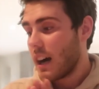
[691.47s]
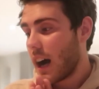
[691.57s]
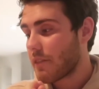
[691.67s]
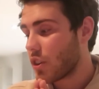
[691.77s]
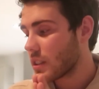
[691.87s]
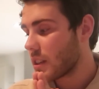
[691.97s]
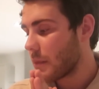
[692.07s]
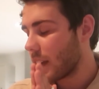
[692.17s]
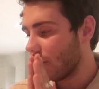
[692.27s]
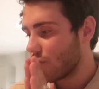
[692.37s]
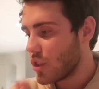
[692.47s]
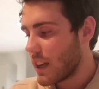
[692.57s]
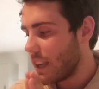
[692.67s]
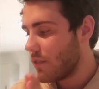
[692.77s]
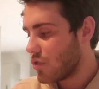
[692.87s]
I've got something
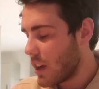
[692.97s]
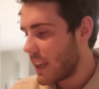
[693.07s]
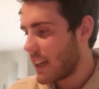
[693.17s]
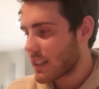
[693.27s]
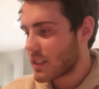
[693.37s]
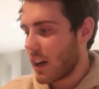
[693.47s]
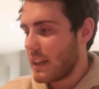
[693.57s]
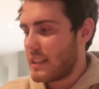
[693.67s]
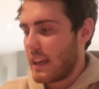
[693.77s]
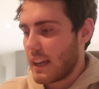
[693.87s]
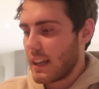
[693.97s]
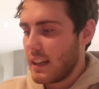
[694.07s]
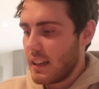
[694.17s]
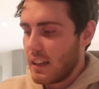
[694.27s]
really, really exciting